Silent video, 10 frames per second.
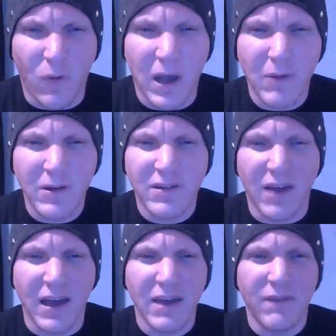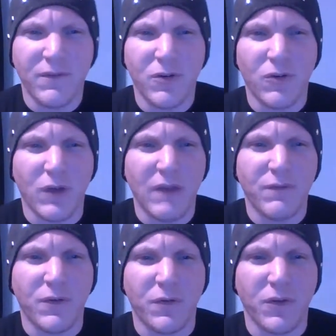why would Taya feel
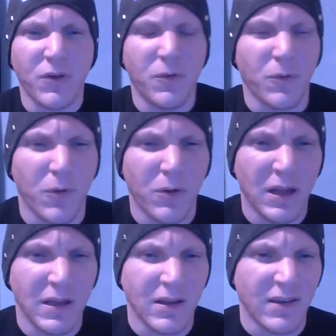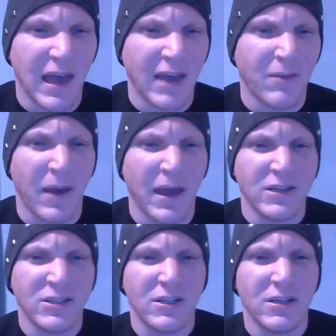grateful for you ruining the tag
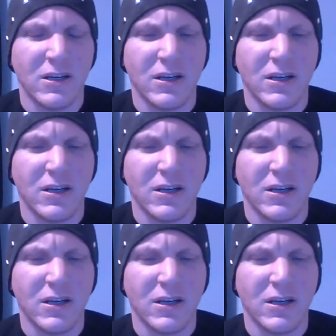match?